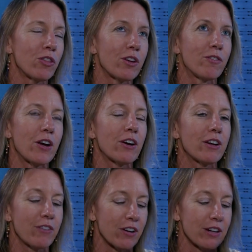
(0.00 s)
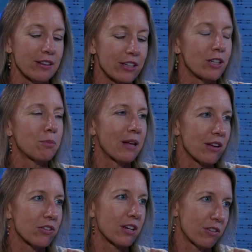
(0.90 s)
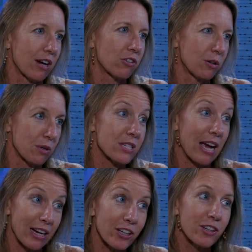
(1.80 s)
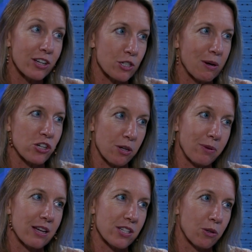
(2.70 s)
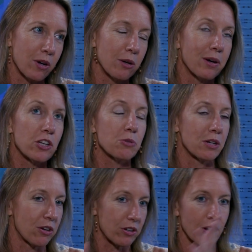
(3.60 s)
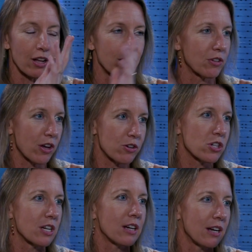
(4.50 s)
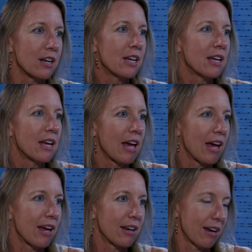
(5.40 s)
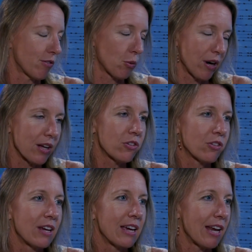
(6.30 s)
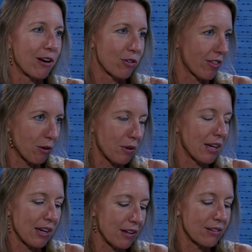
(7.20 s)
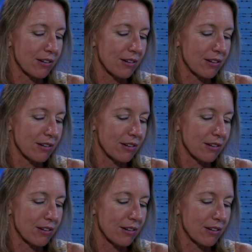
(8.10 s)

The very, very little plastic is actually recycled, especially plastic water bottles. We know they're all over the ocean and everywhere else, in everything we eat.